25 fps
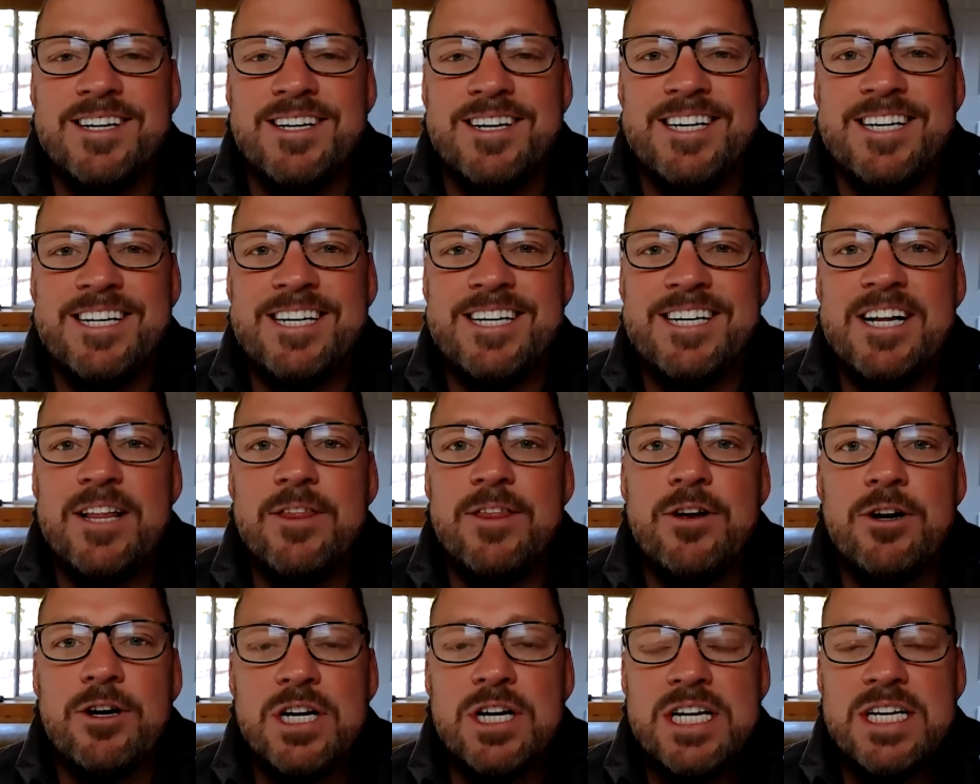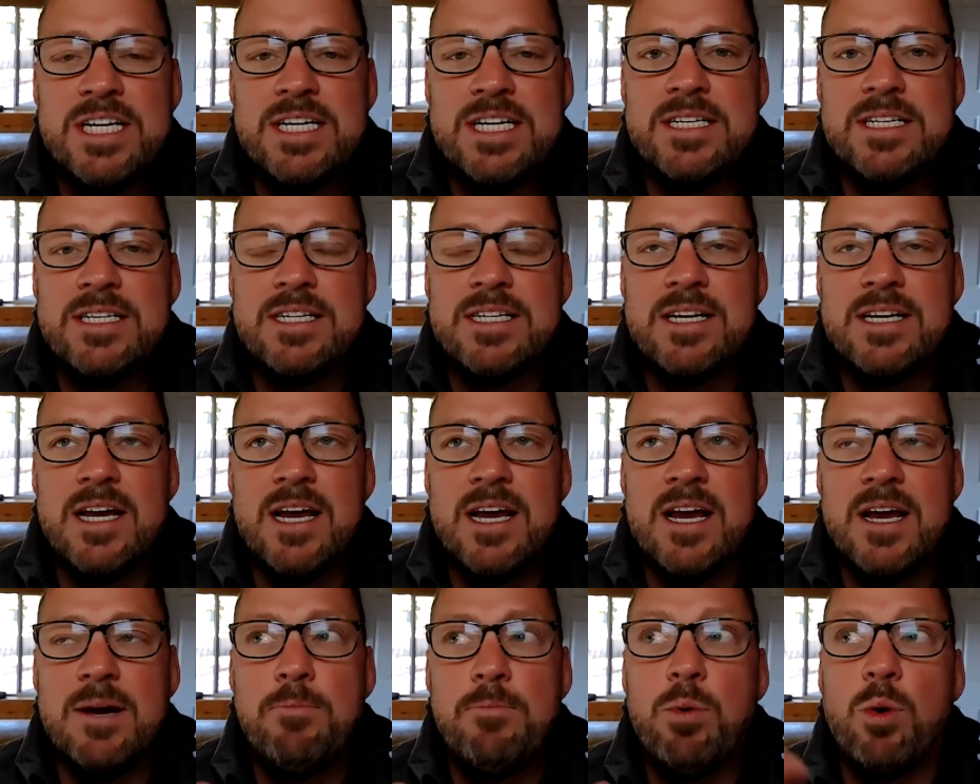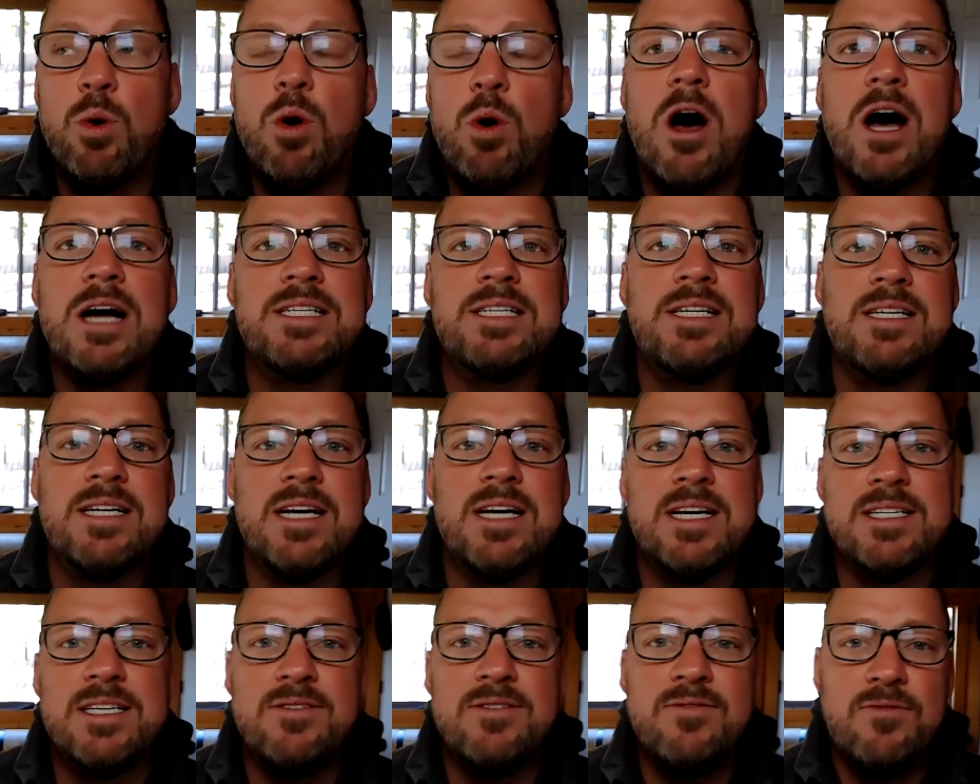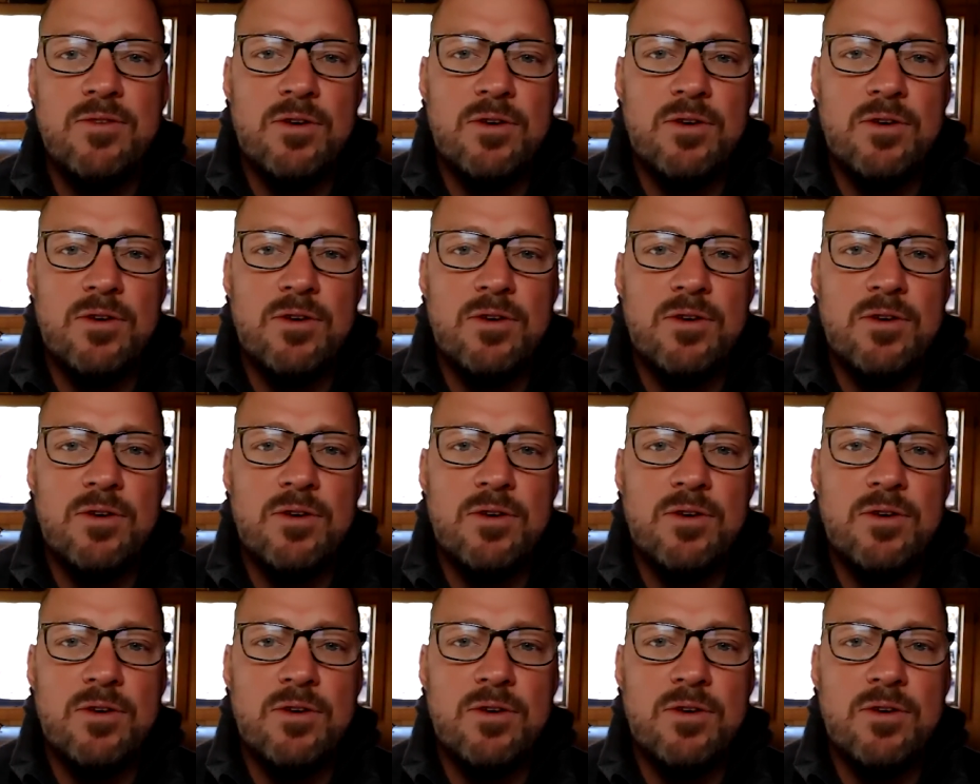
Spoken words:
there is a process